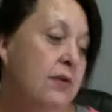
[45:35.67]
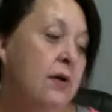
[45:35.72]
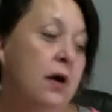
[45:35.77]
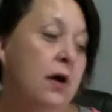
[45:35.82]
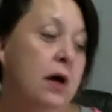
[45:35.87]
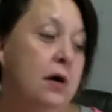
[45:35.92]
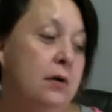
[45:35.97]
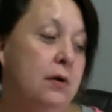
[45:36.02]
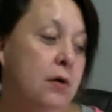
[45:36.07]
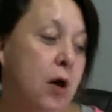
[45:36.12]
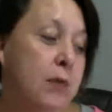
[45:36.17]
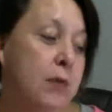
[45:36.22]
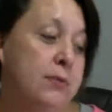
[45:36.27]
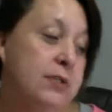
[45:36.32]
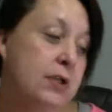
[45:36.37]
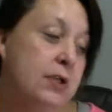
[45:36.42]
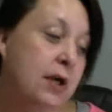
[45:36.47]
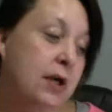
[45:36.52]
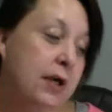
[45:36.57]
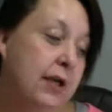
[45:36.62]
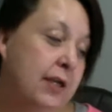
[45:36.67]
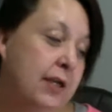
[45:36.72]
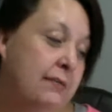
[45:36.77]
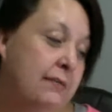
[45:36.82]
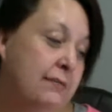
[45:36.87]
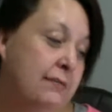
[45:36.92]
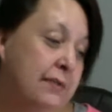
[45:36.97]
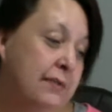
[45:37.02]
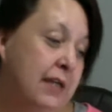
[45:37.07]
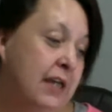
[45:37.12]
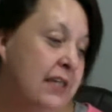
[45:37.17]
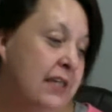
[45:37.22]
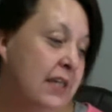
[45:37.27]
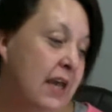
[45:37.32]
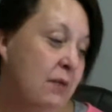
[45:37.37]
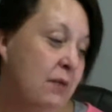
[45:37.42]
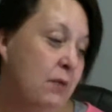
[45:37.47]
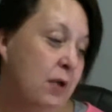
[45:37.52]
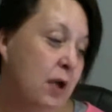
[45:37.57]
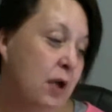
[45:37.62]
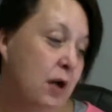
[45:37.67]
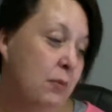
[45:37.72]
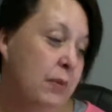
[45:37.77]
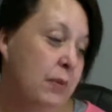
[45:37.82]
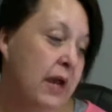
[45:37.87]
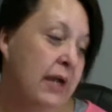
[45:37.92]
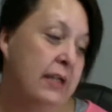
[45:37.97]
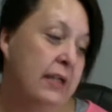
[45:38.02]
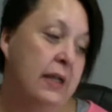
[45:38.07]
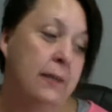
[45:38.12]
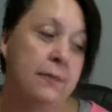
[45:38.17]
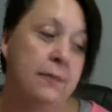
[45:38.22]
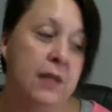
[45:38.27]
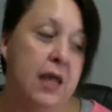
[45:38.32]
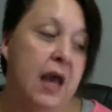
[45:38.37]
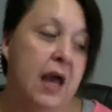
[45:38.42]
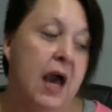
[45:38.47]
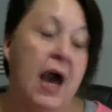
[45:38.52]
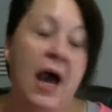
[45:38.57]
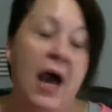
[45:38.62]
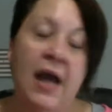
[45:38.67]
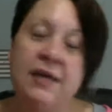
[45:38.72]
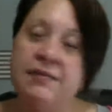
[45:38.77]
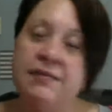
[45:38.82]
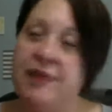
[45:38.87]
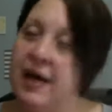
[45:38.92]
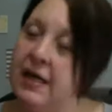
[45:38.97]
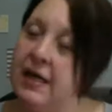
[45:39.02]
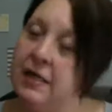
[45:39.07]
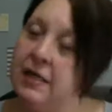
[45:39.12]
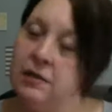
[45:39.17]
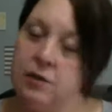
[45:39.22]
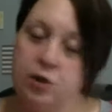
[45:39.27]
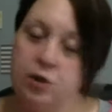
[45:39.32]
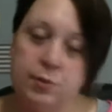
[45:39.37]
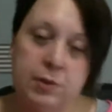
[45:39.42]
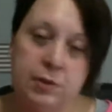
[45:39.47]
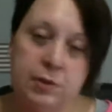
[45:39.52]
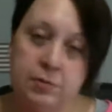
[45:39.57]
Oh, I'm sorry. Got that one all back up. I've had a little bit of regain.